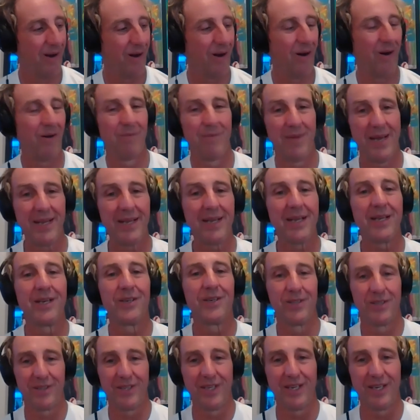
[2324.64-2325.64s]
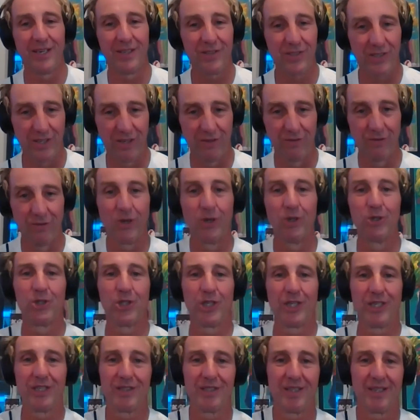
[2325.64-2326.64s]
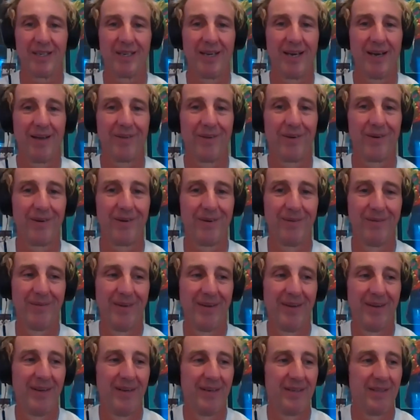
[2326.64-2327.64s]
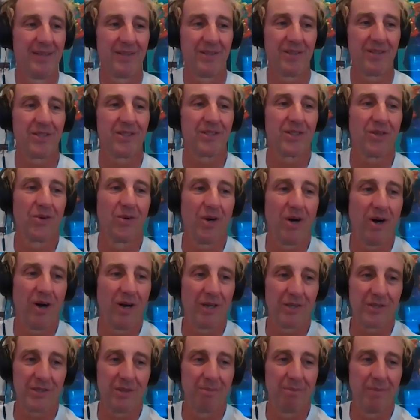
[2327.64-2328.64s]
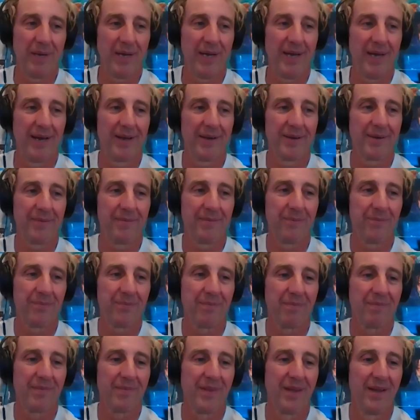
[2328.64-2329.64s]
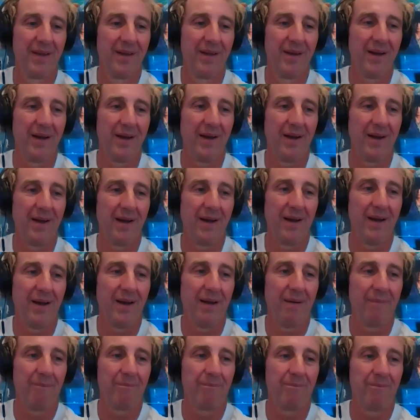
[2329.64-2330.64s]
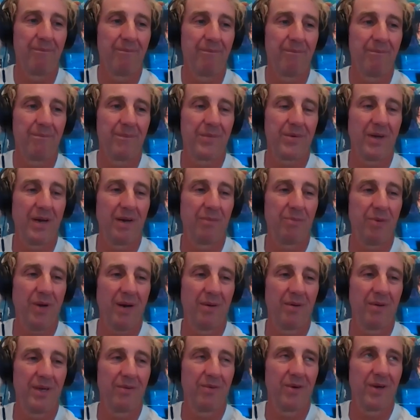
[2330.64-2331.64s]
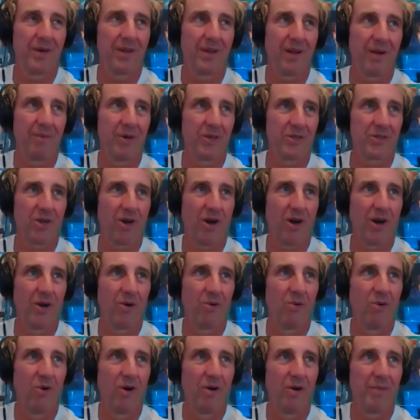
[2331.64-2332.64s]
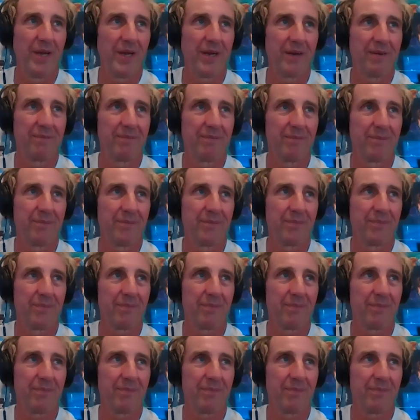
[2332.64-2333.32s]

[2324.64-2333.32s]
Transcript: all many good things converging together. Just such an awesome band. Um, so probably one of the most heartwarming